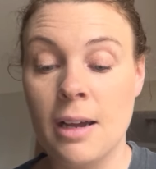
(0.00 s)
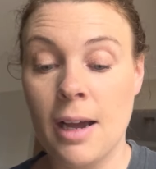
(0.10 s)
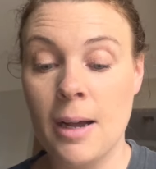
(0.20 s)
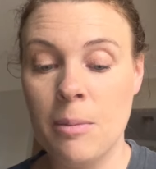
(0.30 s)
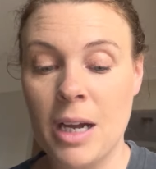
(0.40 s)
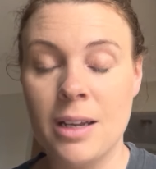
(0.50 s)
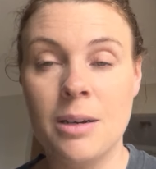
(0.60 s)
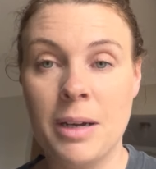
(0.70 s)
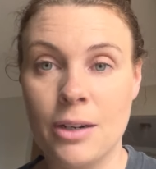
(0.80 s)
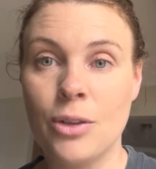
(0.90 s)
I hit
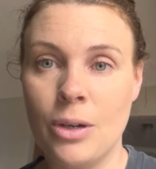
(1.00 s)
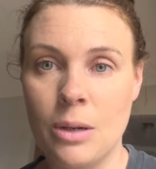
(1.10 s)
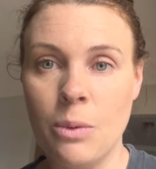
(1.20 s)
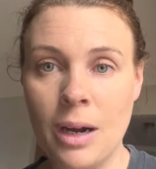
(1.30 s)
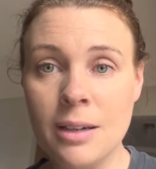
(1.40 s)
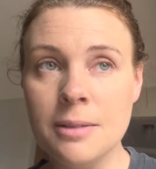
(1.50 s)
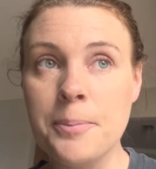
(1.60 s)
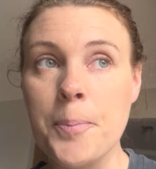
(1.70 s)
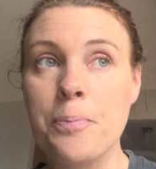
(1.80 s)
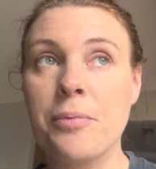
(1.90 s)
about 31.
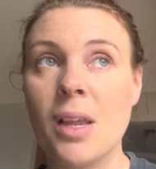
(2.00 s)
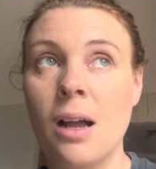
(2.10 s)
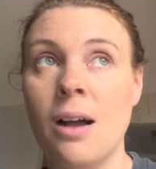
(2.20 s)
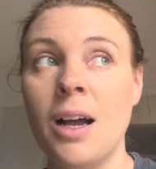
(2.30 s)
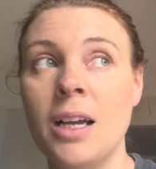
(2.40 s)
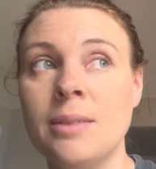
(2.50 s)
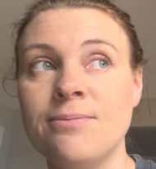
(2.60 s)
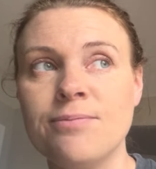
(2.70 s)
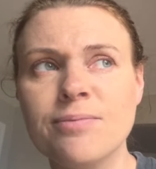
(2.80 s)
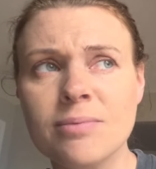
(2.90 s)

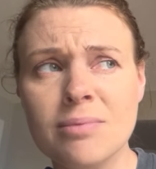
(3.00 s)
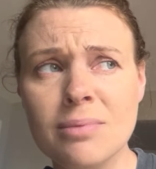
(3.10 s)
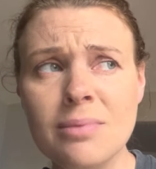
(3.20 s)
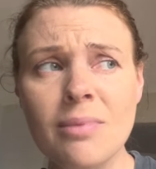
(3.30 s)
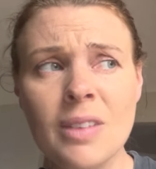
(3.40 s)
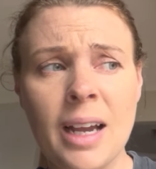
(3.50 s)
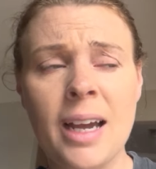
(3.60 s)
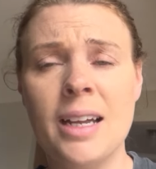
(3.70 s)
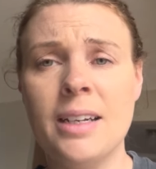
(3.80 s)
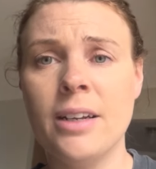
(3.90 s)
I
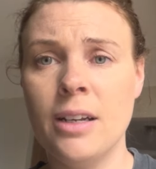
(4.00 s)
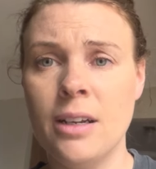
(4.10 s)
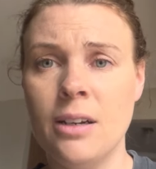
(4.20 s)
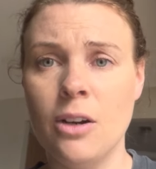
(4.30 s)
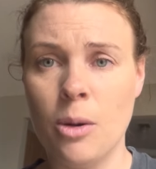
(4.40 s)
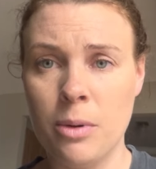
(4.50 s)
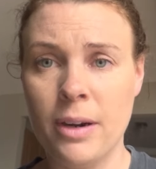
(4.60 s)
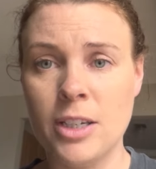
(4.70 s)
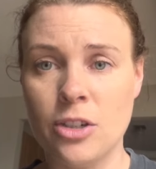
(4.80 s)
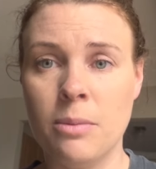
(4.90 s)
had an
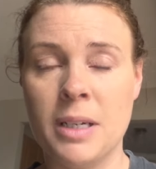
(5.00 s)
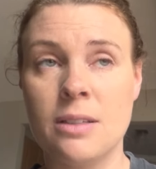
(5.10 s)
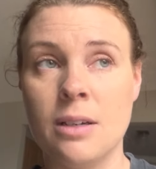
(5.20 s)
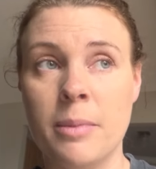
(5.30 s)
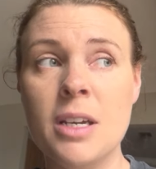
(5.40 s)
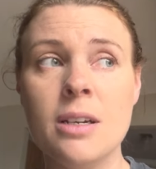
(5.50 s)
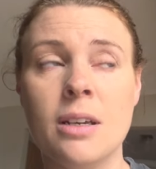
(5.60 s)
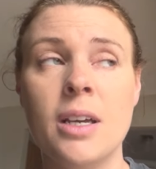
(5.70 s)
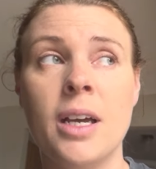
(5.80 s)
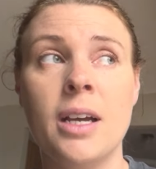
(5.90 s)
operation on my stomach
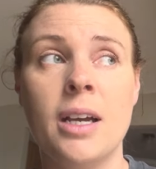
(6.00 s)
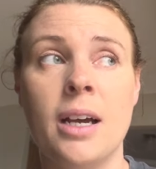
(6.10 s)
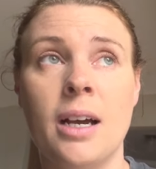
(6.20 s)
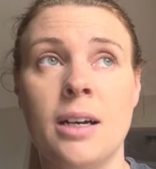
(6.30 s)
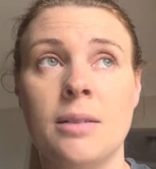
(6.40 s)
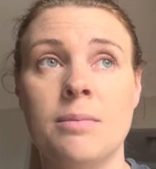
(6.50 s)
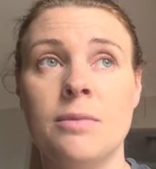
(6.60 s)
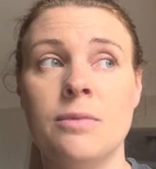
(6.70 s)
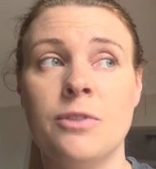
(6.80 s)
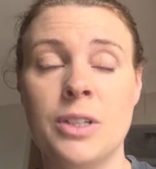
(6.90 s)

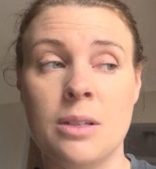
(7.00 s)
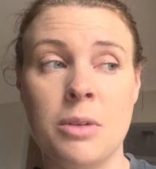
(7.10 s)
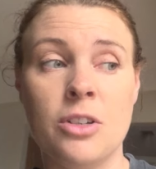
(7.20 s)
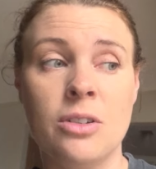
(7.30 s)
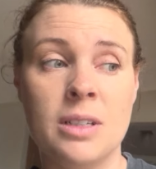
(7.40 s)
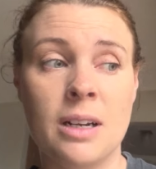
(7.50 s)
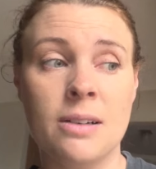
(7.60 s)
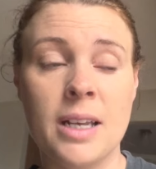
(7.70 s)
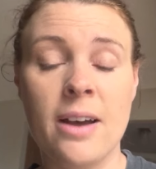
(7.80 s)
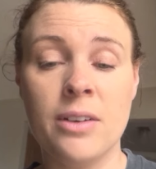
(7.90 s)
for some issues that I
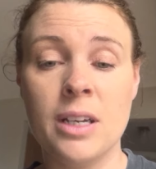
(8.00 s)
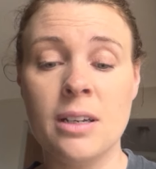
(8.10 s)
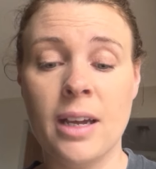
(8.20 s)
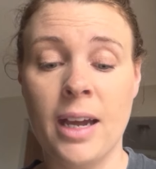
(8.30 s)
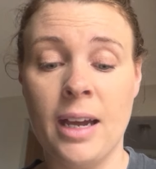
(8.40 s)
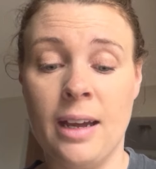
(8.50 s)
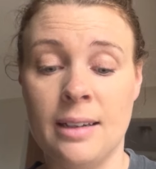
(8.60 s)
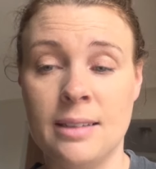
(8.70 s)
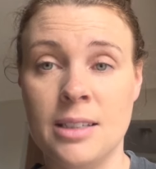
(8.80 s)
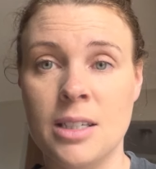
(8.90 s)
was having,
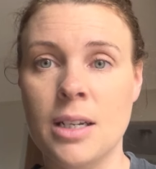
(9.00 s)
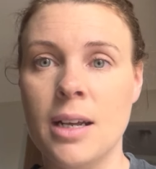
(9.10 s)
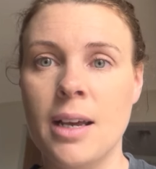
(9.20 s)
and